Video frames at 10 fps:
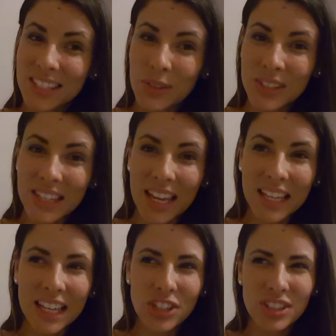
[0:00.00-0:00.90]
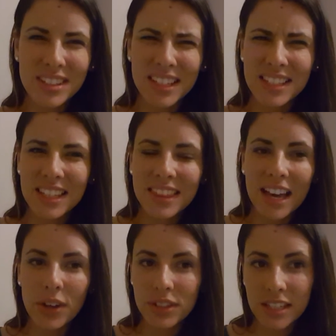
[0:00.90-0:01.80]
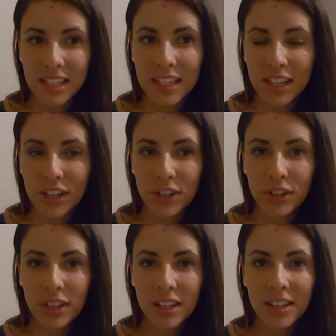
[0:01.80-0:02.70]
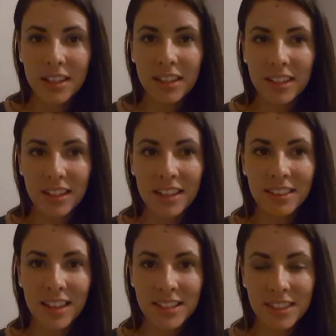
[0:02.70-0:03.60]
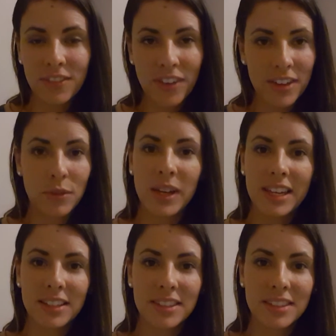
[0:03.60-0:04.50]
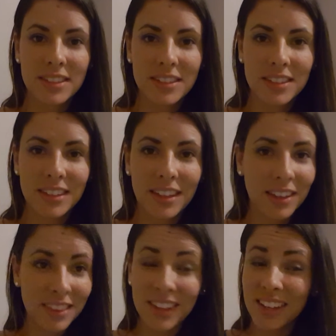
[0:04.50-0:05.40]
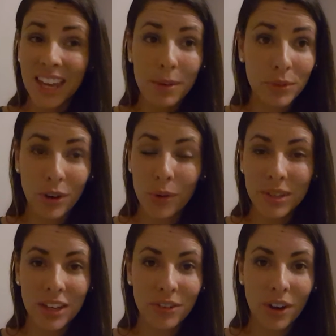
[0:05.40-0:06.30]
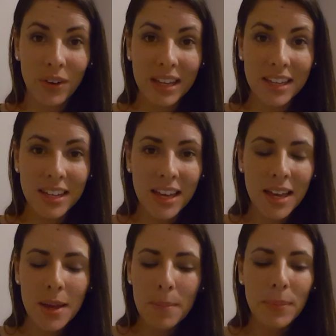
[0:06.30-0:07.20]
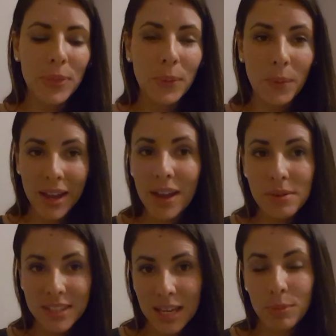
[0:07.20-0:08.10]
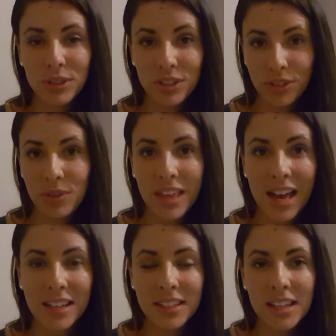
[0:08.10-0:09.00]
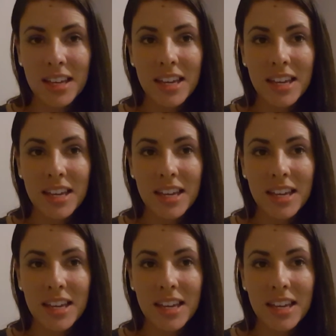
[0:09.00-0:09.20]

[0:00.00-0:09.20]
it was like an extra $60,000 a year in less than 5 weeks. And then it kept growing and growing. But the way I was able to do that